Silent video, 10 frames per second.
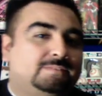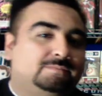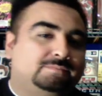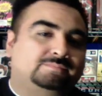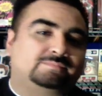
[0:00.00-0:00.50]

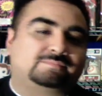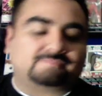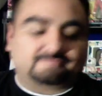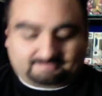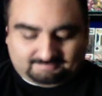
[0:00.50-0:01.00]

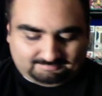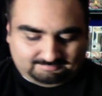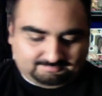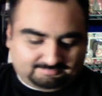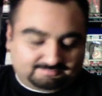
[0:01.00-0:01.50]

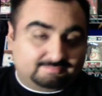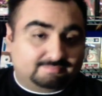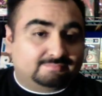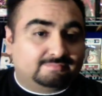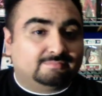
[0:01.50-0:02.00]

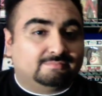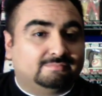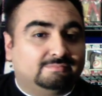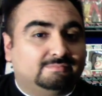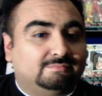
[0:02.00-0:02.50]

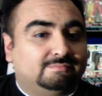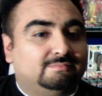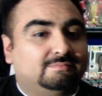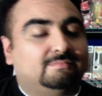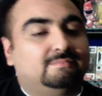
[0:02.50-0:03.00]

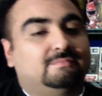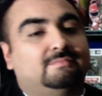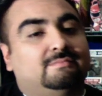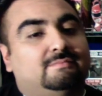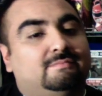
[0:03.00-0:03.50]

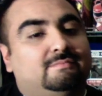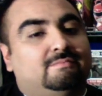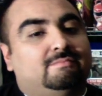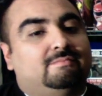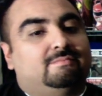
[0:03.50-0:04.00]

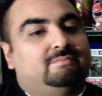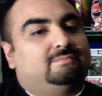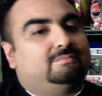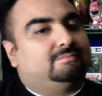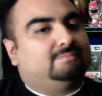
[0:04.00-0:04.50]

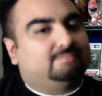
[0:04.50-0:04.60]
(not speaking)